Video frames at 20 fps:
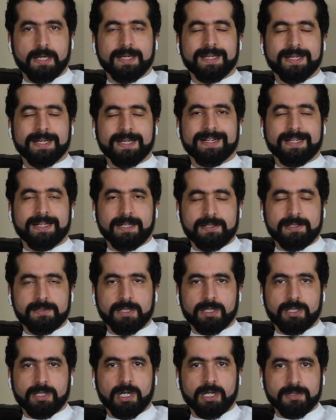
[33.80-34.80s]
It is a
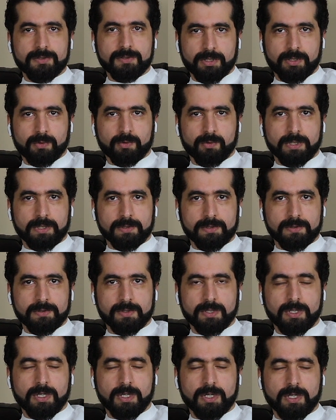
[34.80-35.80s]
consequence
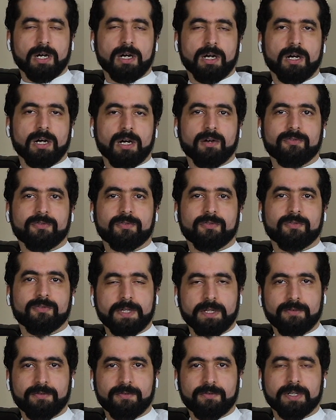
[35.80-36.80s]
of
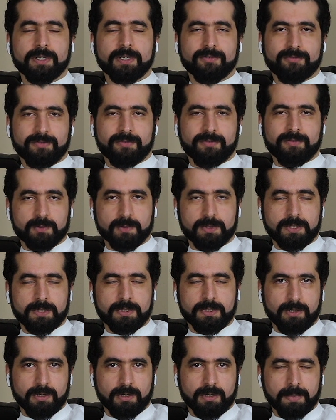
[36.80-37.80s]
different effects within
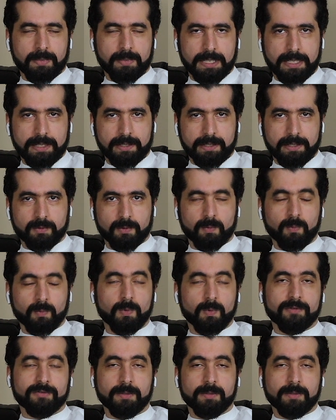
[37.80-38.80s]
our planet. One
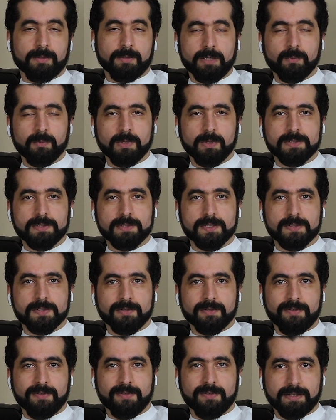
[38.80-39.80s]
of the main ones is the
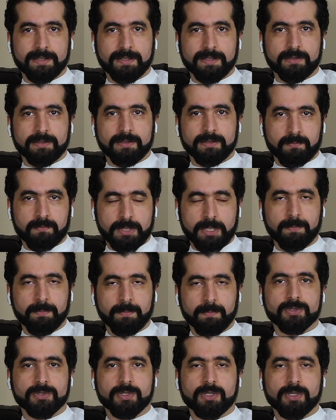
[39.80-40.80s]
fact that the
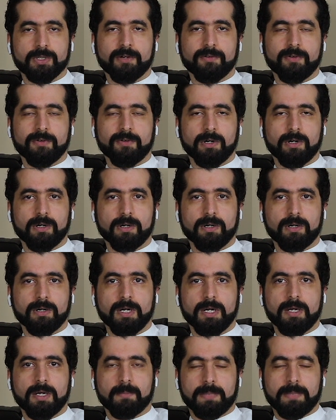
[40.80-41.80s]
temperature of our
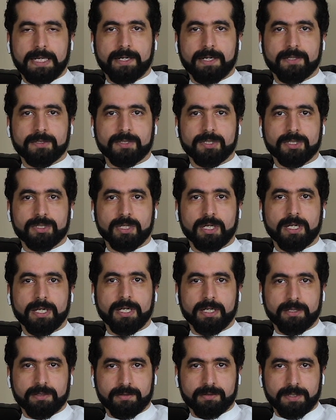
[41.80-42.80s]
planet is
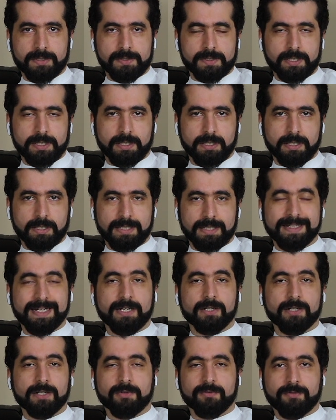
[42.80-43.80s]
increasing. That
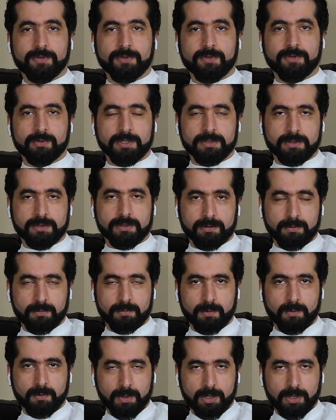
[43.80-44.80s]
is referred to as
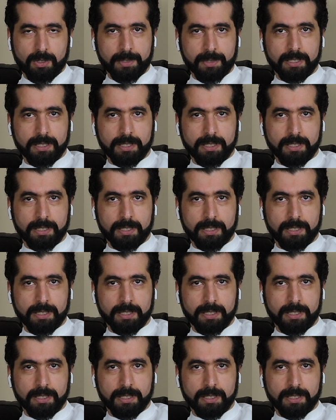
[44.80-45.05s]
global warming.